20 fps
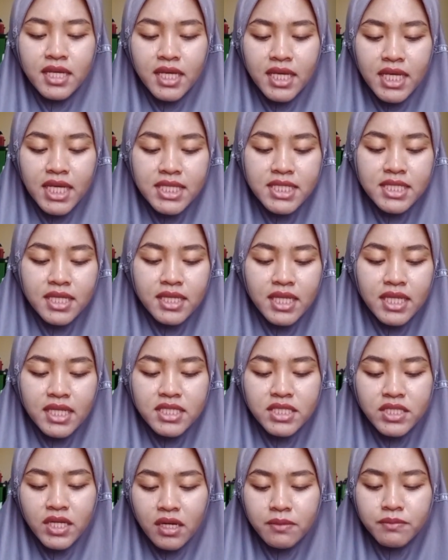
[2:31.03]
is the
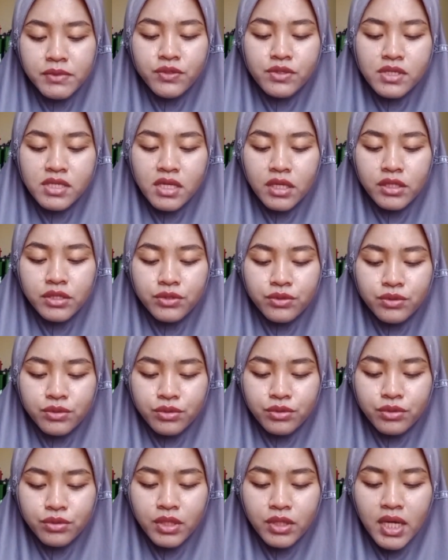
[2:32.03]
term used
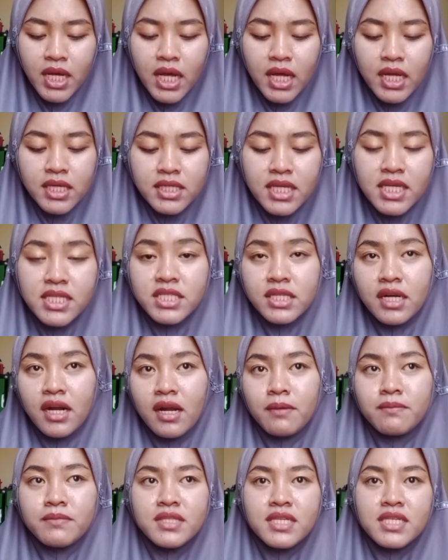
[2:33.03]
to
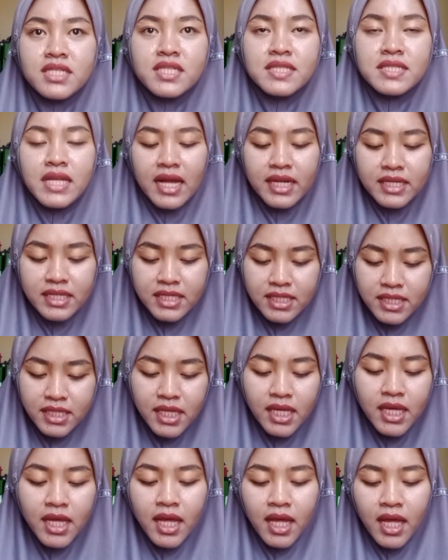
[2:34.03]
describe the study